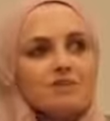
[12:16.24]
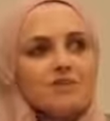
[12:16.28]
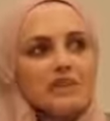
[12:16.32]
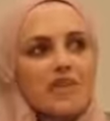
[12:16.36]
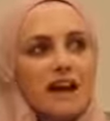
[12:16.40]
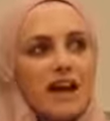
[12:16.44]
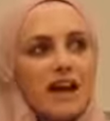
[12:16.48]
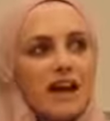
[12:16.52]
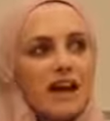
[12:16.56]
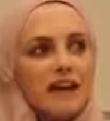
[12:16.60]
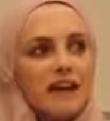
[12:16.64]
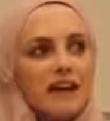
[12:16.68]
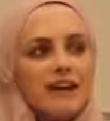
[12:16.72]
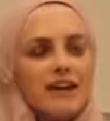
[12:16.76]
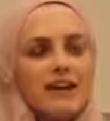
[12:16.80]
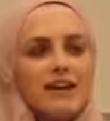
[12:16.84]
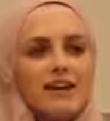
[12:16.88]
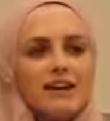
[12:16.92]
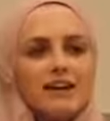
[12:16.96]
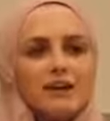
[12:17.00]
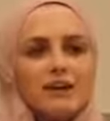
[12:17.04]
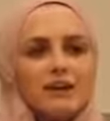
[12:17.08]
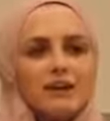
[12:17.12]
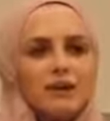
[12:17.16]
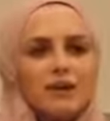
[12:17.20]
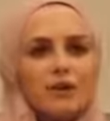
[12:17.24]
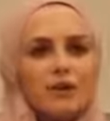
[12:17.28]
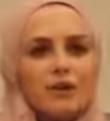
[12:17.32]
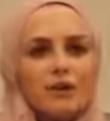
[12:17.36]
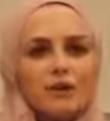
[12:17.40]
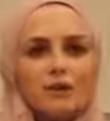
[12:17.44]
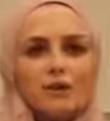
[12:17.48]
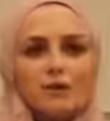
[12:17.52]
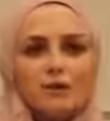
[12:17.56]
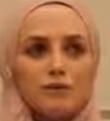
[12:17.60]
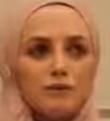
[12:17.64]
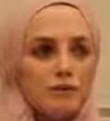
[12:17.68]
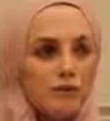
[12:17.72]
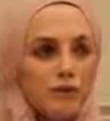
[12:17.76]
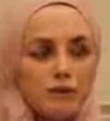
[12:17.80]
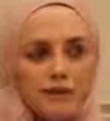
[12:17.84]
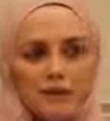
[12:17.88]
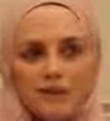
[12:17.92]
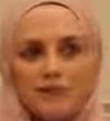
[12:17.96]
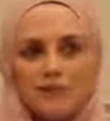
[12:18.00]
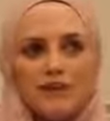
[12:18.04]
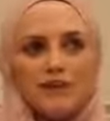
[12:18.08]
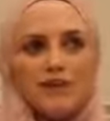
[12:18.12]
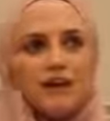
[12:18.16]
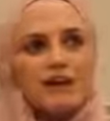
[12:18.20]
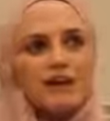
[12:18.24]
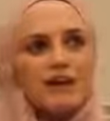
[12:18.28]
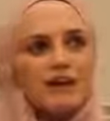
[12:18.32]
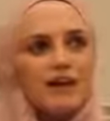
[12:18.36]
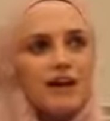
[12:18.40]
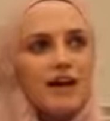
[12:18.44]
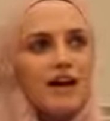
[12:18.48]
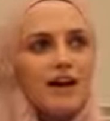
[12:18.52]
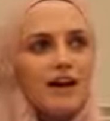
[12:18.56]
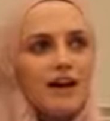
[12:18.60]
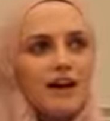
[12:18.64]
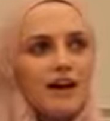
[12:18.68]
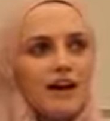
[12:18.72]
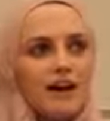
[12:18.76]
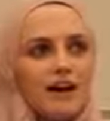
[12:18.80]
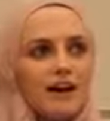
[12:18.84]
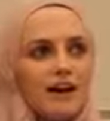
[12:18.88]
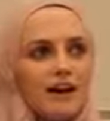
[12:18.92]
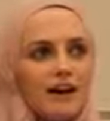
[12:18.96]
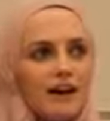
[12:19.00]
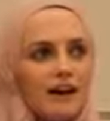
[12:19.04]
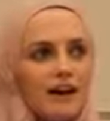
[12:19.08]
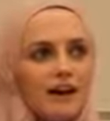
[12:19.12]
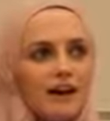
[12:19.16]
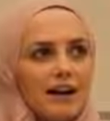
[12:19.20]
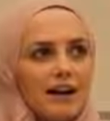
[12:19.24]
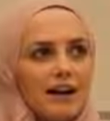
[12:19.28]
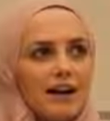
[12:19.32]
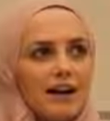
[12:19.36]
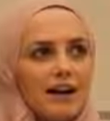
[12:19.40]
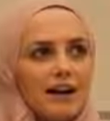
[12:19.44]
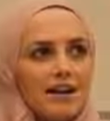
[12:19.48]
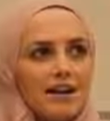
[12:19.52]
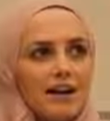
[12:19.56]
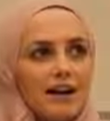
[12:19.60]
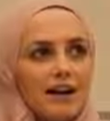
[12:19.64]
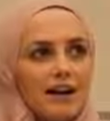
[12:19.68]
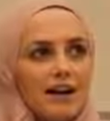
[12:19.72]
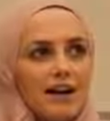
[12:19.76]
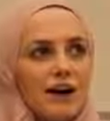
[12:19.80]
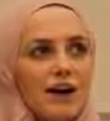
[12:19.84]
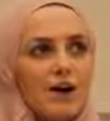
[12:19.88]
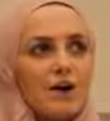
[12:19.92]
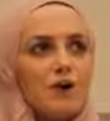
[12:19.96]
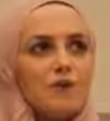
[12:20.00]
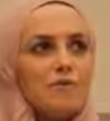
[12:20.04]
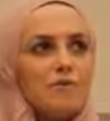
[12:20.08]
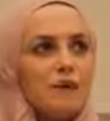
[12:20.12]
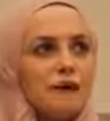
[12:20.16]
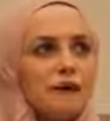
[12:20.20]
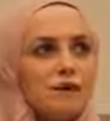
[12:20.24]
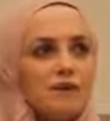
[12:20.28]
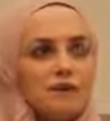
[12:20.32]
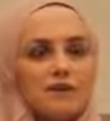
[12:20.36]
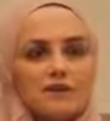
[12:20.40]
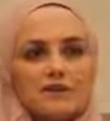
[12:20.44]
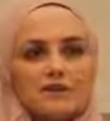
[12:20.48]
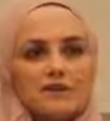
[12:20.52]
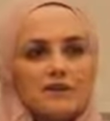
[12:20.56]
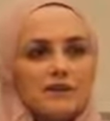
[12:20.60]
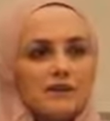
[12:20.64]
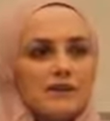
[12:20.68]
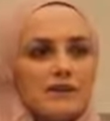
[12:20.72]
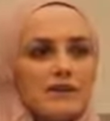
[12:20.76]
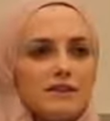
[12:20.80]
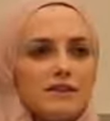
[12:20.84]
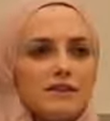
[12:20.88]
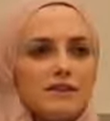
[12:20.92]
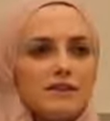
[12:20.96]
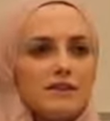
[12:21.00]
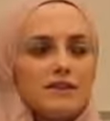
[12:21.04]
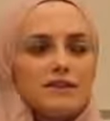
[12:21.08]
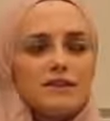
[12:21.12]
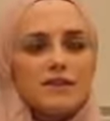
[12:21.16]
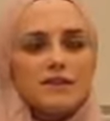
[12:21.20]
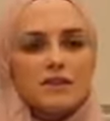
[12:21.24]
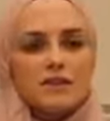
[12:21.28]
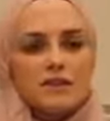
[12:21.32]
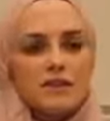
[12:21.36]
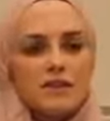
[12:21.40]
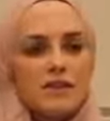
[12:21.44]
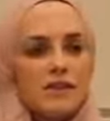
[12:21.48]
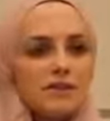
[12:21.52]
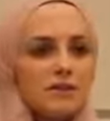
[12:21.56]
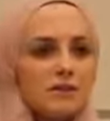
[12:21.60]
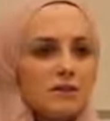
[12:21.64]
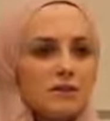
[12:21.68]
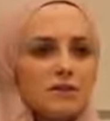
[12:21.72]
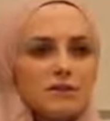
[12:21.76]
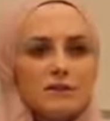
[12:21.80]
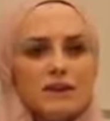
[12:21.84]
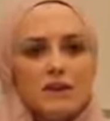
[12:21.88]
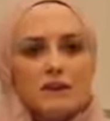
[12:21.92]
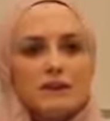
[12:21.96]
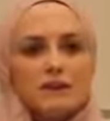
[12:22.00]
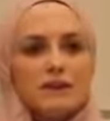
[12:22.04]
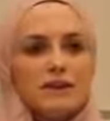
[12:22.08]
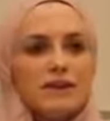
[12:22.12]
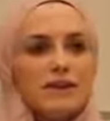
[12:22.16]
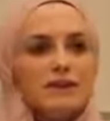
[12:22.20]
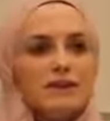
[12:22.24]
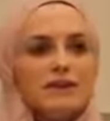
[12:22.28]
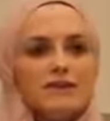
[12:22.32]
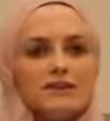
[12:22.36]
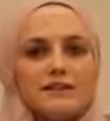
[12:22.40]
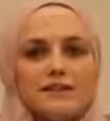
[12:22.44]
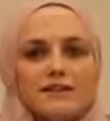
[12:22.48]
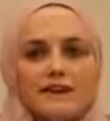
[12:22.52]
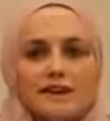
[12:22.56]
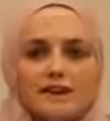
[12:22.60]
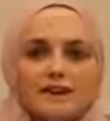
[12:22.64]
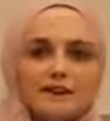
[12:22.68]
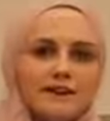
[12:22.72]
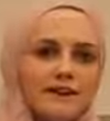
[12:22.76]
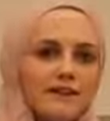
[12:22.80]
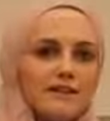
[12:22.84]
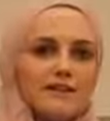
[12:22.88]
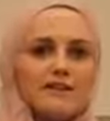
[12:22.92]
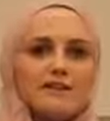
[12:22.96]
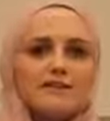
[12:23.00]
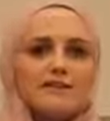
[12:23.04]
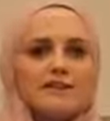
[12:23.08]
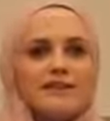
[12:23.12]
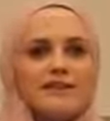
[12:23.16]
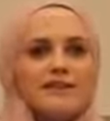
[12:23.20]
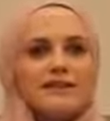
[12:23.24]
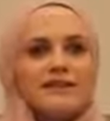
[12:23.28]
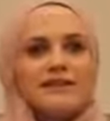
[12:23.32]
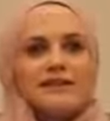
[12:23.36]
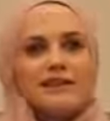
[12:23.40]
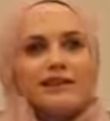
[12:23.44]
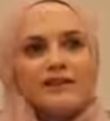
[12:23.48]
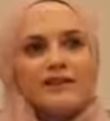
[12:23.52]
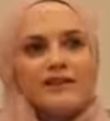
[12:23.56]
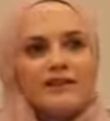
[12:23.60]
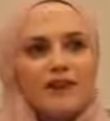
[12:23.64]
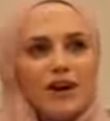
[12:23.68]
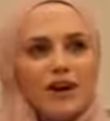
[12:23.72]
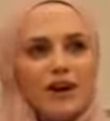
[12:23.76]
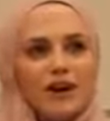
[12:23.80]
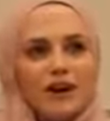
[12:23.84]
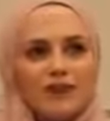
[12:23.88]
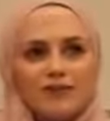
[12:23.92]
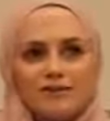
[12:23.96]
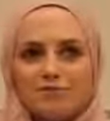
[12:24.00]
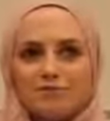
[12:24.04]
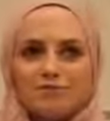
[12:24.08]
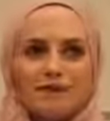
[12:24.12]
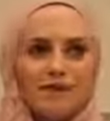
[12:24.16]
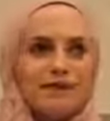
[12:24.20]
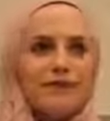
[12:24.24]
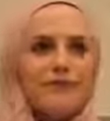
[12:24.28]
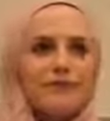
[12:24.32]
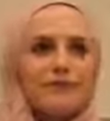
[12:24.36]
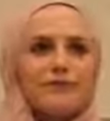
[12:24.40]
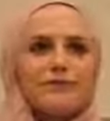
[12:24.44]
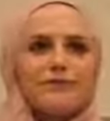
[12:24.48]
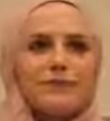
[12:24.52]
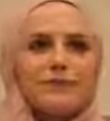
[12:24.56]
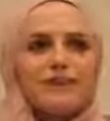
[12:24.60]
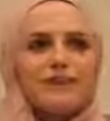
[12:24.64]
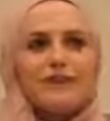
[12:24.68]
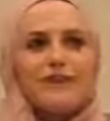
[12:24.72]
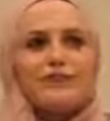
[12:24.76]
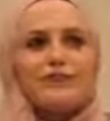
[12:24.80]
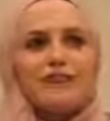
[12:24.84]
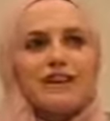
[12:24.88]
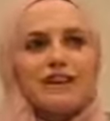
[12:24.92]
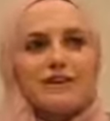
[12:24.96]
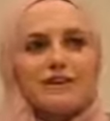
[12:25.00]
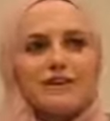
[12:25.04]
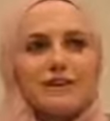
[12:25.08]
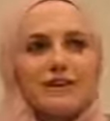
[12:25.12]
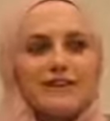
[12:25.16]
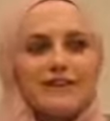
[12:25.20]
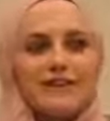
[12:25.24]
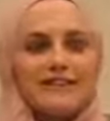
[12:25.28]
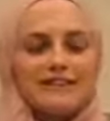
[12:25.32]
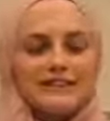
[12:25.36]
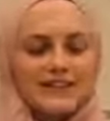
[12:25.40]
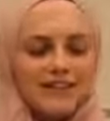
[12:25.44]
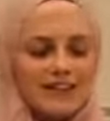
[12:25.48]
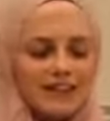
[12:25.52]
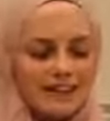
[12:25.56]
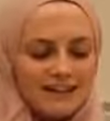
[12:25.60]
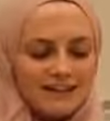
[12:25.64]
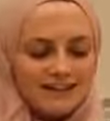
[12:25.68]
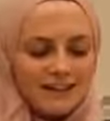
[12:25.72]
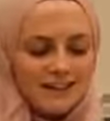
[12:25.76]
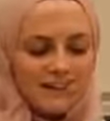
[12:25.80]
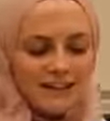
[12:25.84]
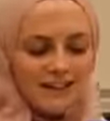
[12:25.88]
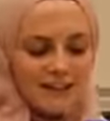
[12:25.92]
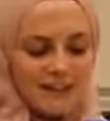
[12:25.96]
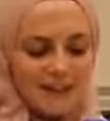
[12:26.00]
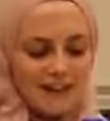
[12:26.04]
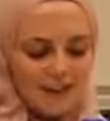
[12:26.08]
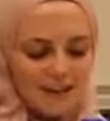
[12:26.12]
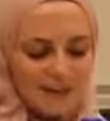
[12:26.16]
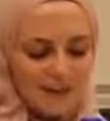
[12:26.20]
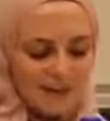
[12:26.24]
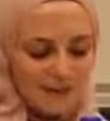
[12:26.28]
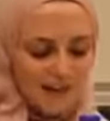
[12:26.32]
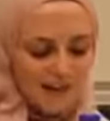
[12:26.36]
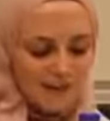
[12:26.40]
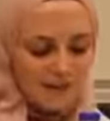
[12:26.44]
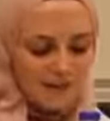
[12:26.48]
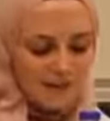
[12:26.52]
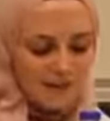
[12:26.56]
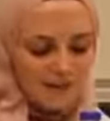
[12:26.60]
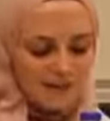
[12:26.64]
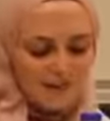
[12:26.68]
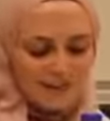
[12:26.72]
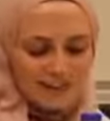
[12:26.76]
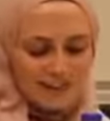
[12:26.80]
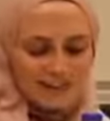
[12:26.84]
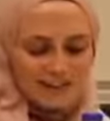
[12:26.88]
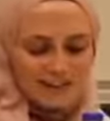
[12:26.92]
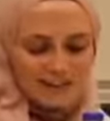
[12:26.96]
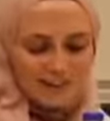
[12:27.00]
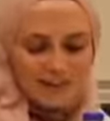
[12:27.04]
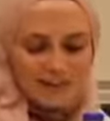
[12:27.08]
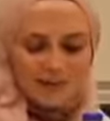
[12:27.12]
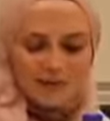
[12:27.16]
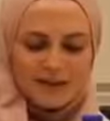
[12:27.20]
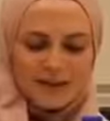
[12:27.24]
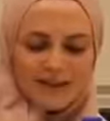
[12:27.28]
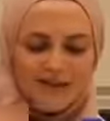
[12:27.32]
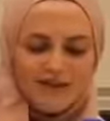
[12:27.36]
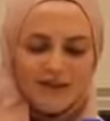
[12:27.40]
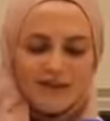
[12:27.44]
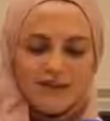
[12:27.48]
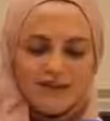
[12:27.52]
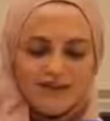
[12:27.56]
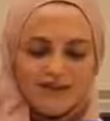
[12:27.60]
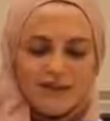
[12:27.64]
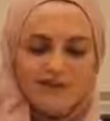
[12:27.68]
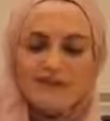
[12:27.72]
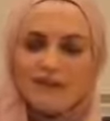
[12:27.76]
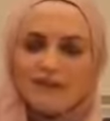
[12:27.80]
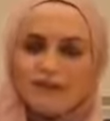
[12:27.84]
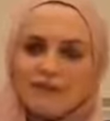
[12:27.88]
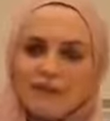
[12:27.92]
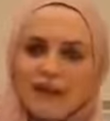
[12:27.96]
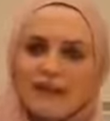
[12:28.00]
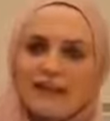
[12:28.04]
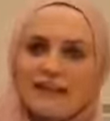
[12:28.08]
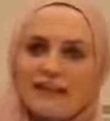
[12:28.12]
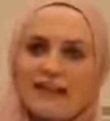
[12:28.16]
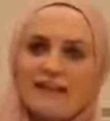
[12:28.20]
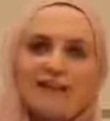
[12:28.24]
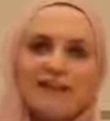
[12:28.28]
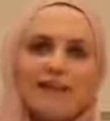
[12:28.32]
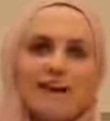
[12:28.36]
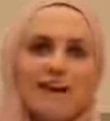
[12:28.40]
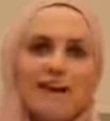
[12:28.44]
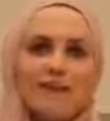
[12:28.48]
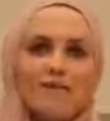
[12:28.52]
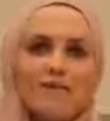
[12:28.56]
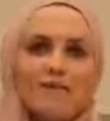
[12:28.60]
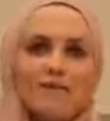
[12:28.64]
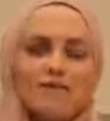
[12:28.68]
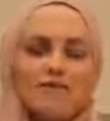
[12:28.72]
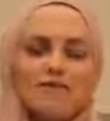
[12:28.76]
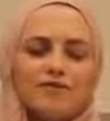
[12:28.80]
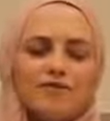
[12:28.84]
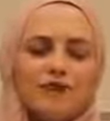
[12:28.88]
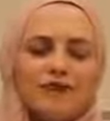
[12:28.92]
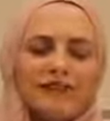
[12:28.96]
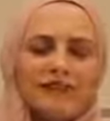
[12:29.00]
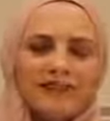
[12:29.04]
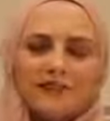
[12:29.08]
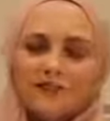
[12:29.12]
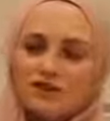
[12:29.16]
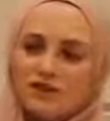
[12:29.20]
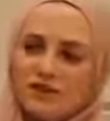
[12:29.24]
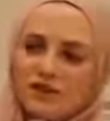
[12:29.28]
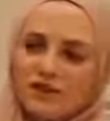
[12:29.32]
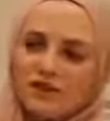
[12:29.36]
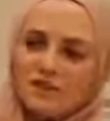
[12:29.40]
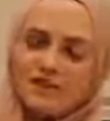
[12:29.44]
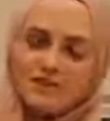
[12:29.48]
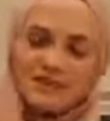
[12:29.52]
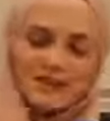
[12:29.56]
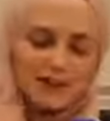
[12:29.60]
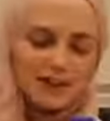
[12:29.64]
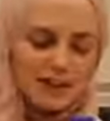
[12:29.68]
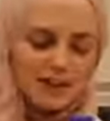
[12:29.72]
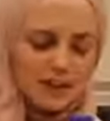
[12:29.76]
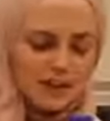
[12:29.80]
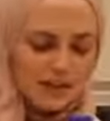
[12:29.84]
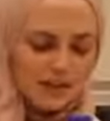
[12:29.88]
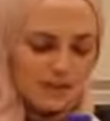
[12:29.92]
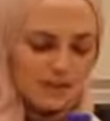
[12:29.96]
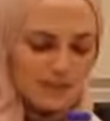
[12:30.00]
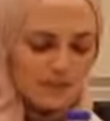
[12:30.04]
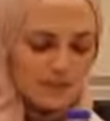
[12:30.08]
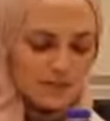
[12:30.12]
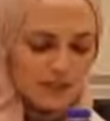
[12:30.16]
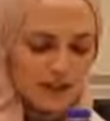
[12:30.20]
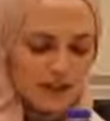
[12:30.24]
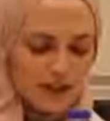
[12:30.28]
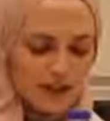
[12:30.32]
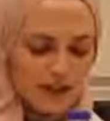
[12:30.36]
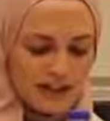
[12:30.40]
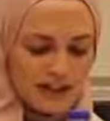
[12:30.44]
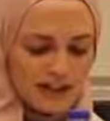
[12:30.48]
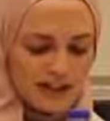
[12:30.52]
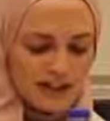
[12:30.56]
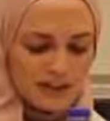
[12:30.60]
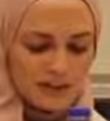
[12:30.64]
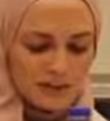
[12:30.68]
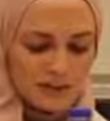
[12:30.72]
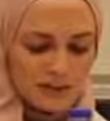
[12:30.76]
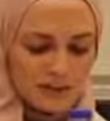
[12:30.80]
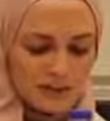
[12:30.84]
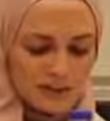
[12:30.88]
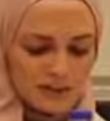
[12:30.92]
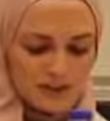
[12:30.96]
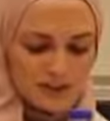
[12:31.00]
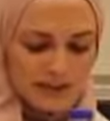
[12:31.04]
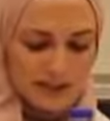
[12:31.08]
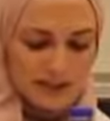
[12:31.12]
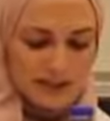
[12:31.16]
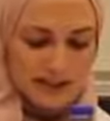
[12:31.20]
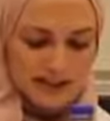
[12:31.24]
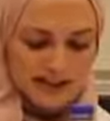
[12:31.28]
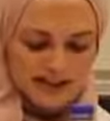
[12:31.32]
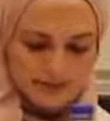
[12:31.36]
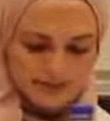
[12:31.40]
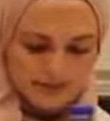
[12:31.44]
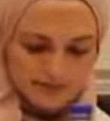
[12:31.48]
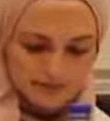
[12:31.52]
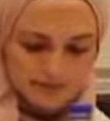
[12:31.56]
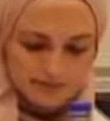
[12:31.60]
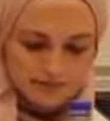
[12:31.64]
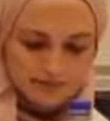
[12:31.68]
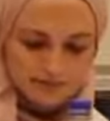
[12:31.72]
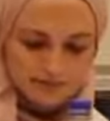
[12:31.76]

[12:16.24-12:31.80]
Czech, who was living at home and decided to look into Islam on the internet and decided to convert based on what she read on the internet. So I mean, there are really, really interesting kind of journeys that people take,